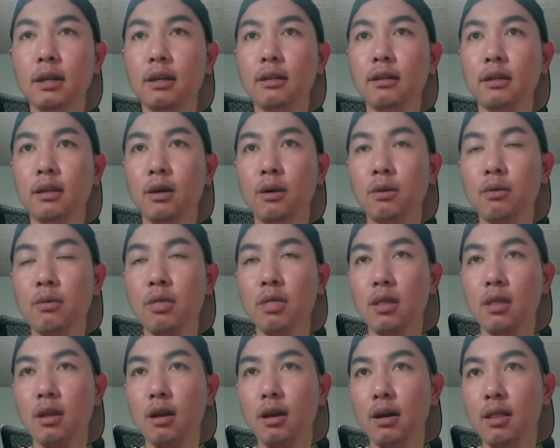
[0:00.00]

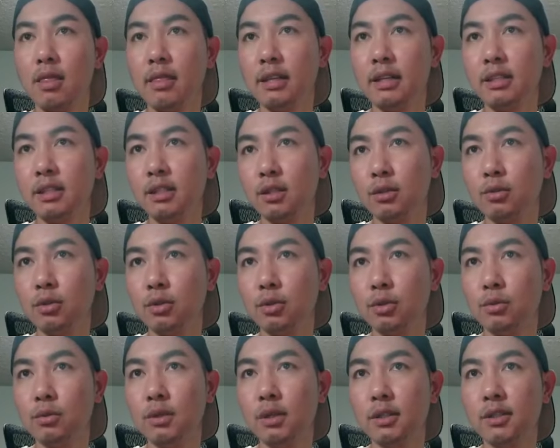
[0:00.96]
Now let's go
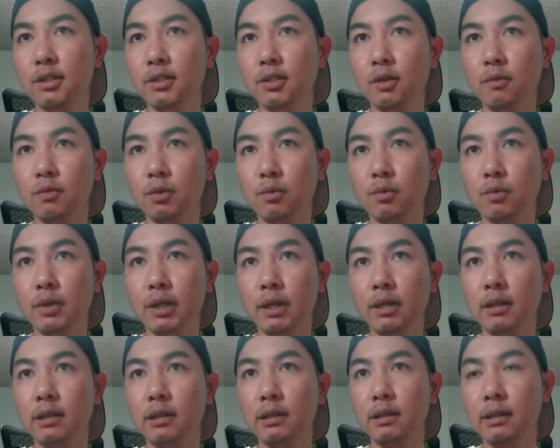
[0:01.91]
to the
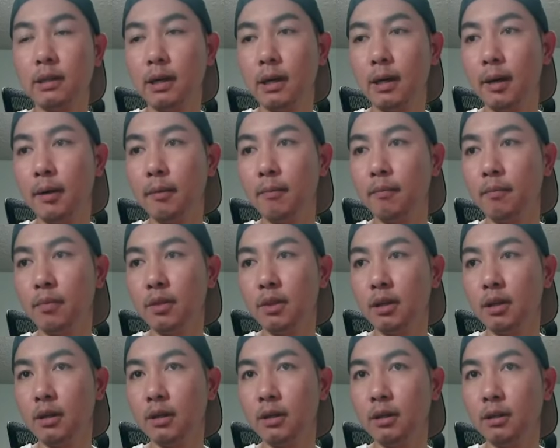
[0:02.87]
software,
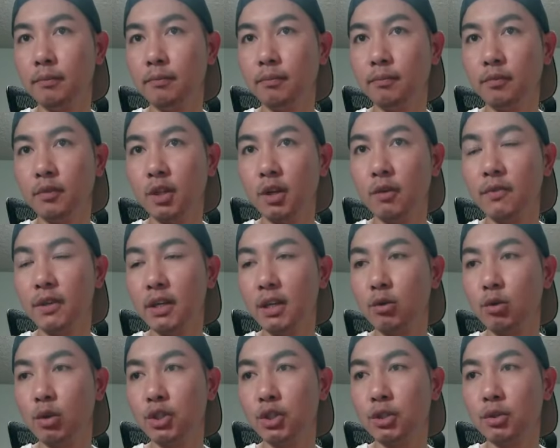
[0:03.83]
the
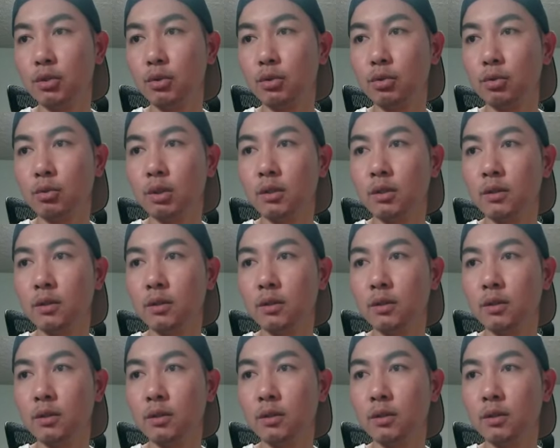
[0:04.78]
configuration tool.